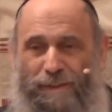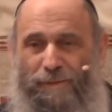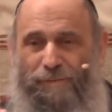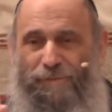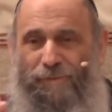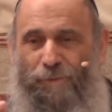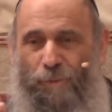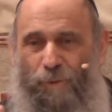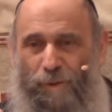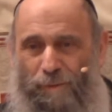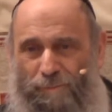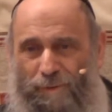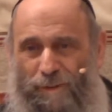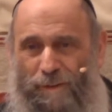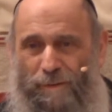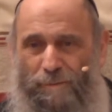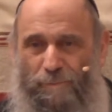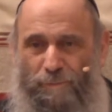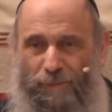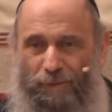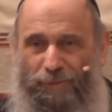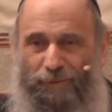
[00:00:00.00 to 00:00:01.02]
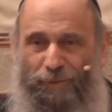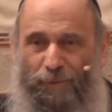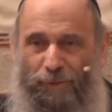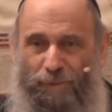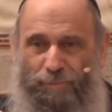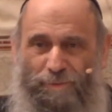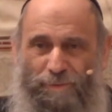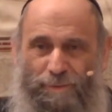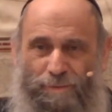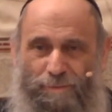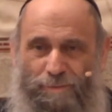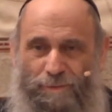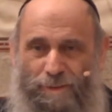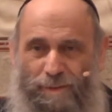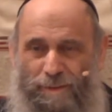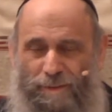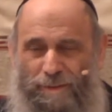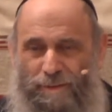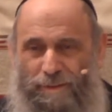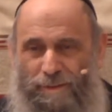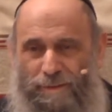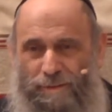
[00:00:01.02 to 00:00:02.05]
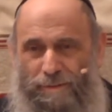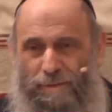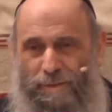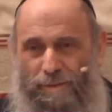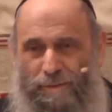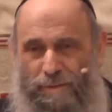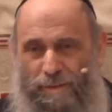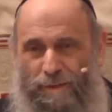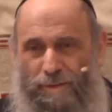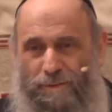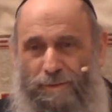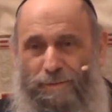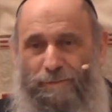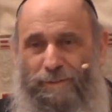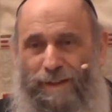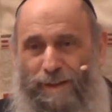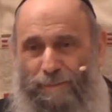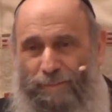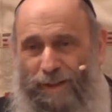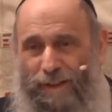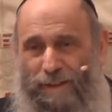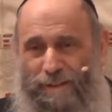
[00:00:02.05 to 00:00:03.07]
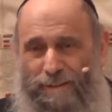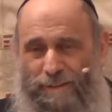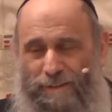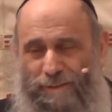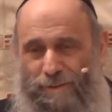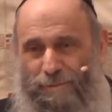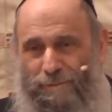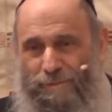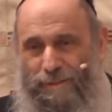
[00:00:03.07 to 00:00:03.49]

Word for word: Reformed. Are you a rabbi? Are you